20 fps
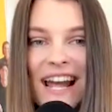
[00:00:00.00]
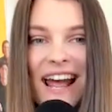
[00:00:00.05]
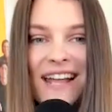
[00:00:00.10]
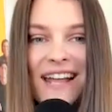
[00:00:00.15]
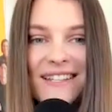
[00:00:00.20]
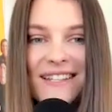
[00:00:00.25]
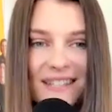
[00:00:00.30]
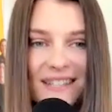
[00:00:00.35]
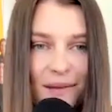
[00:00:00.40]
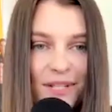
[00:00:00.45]

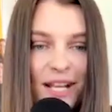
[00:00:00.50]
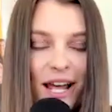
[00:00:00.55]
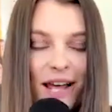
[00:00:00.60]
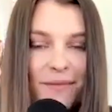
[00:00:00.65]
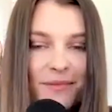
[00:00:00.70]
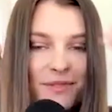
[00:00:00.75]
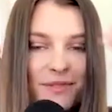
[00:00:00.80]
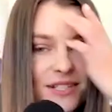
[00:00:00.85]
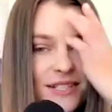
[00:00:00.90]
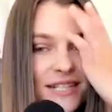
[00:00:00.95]
And
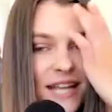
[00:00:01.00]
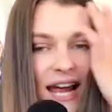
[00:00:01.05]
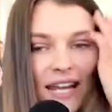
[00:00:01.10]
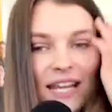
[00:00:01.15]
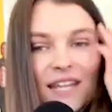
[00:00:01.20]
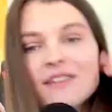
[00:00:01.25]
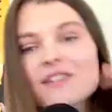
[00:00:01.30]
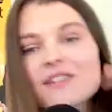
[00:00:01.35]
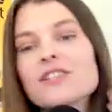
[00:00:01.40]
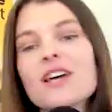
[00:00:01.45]
sometimes just
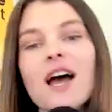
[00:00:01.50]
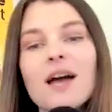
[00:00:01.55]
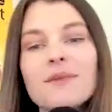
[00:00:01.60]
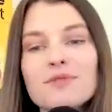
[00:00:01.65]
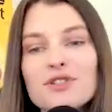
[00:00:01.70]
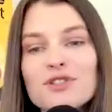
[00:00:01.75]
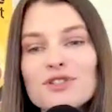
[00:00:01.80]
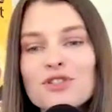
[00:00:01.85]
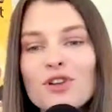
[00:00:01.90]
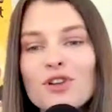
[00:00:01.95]
taking the time
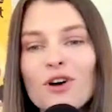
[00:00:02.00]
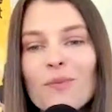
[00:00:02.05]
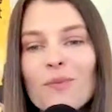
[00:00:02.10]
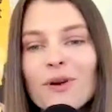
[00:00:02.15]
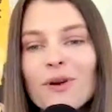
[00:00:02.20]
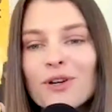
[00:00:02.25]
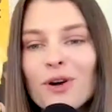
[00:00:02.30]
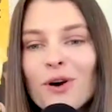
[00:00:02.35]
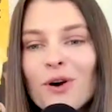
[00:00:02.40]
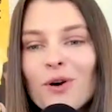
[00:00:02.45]
to stop
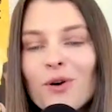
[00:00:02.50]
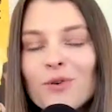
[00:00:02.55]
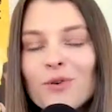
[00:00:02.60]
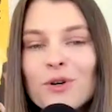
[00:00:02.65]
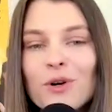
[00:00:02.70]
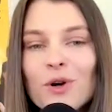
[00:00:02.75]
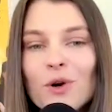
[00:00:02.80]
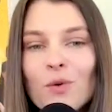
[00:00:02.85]
and go,